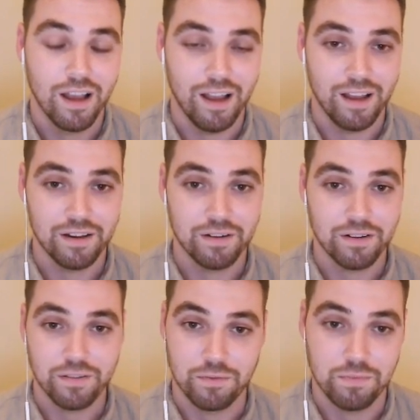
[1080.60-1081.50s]
and
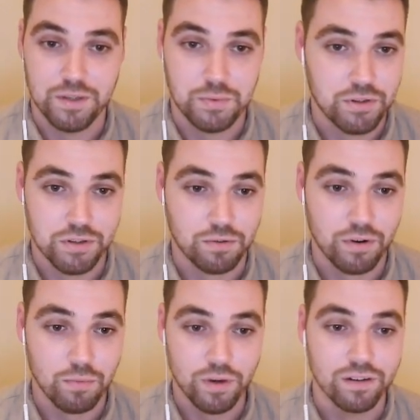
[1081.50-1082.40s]
this was just a
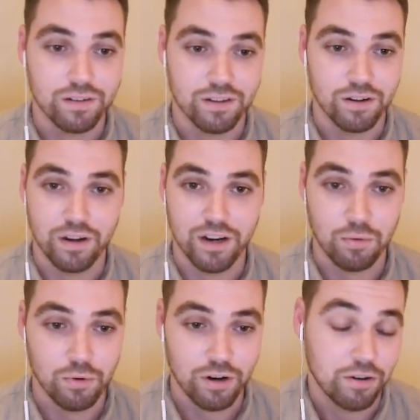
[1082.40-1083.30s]
great win. And
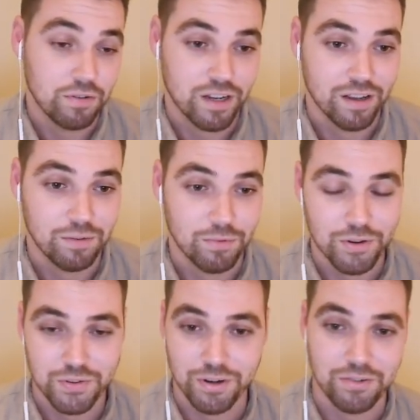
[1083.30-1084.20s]
now we're 100 times, and we're
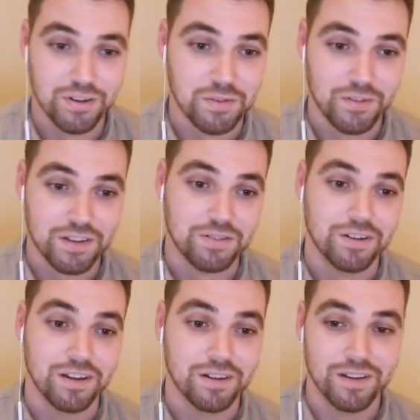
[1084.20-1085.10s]
also 100 times
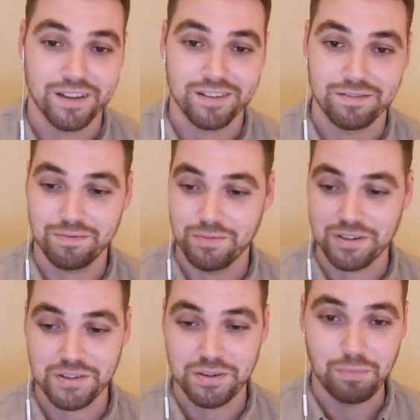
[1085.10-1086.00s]
faster, and
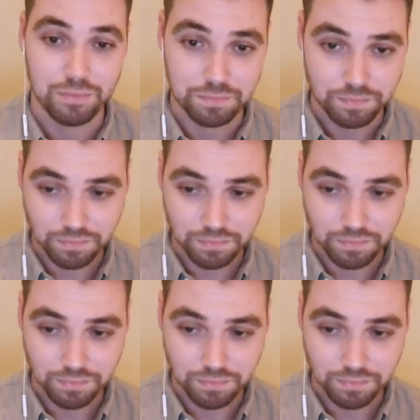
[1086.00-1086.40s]
things are simpler.